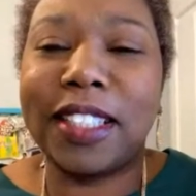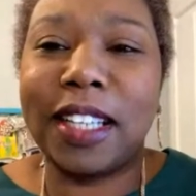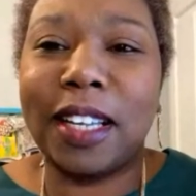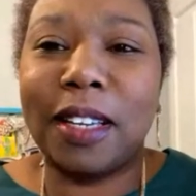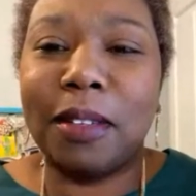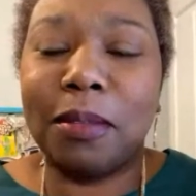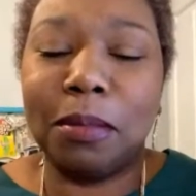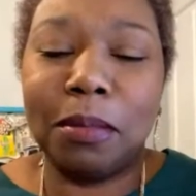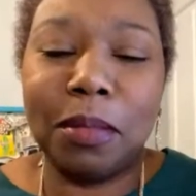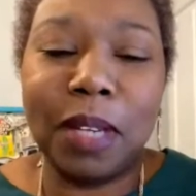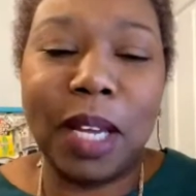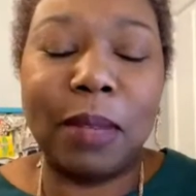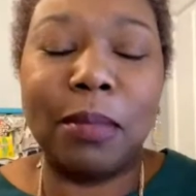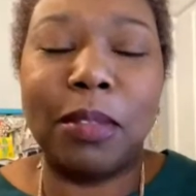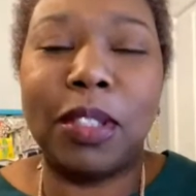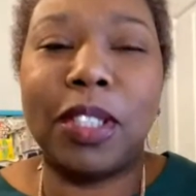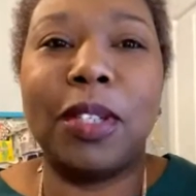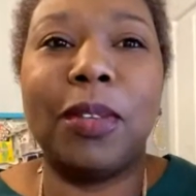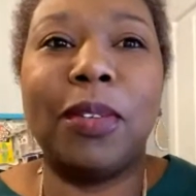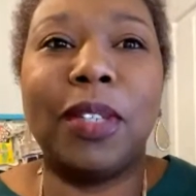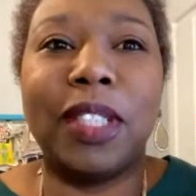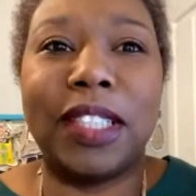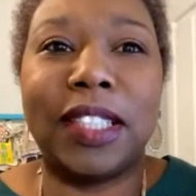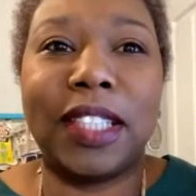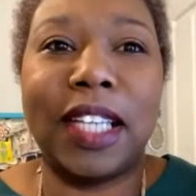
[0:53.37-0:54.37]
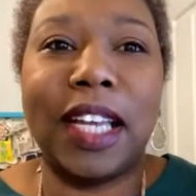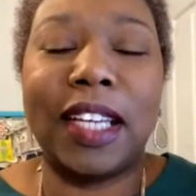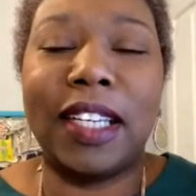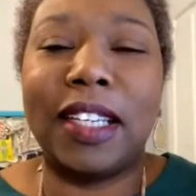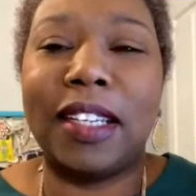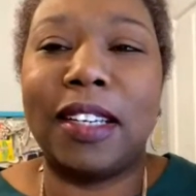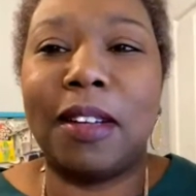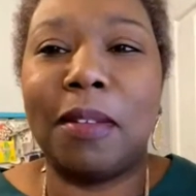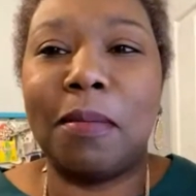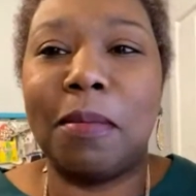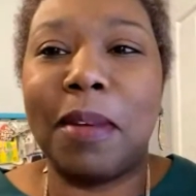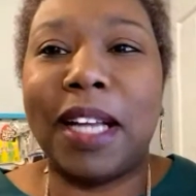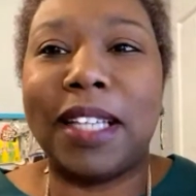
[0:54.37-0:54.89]
I'm, I'm so excited
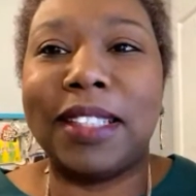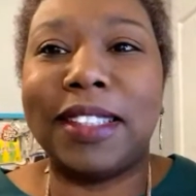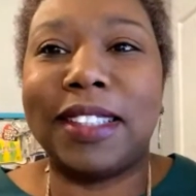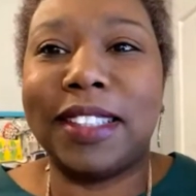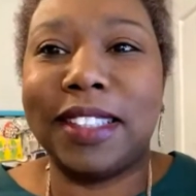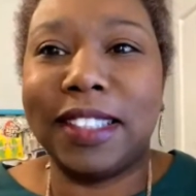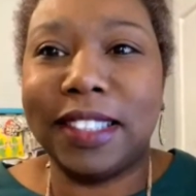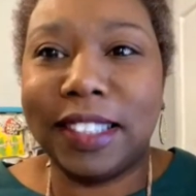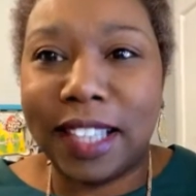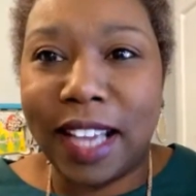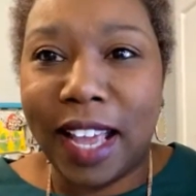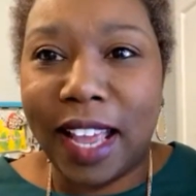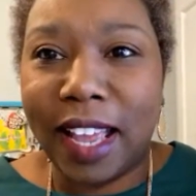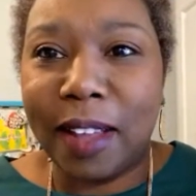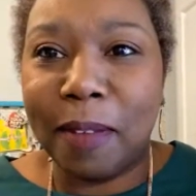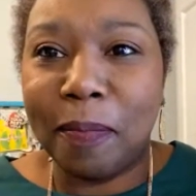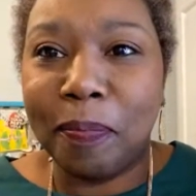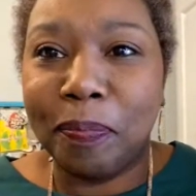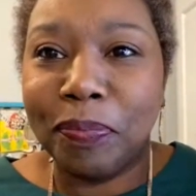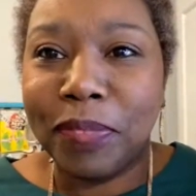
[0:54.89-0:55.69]
about today.